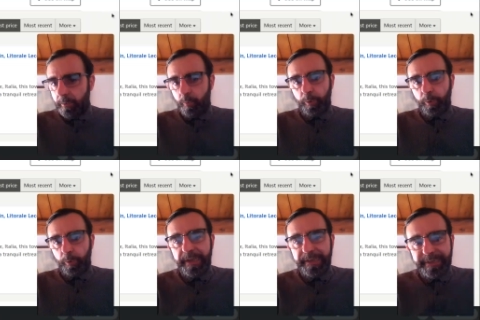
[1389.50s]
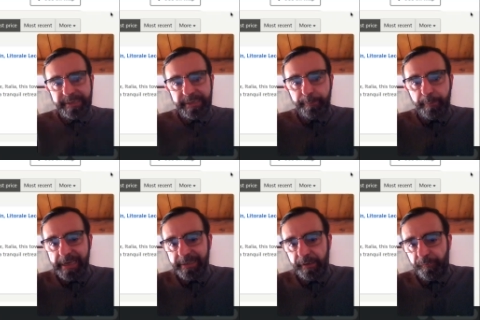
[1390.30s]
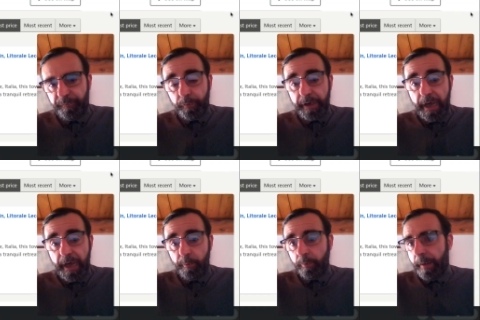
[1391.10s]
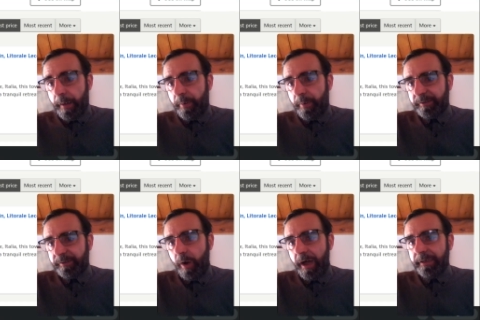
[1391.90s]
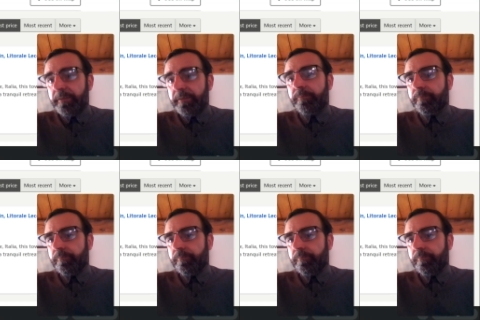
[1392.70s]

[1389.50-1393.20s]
What do I see mainly for now? A part one,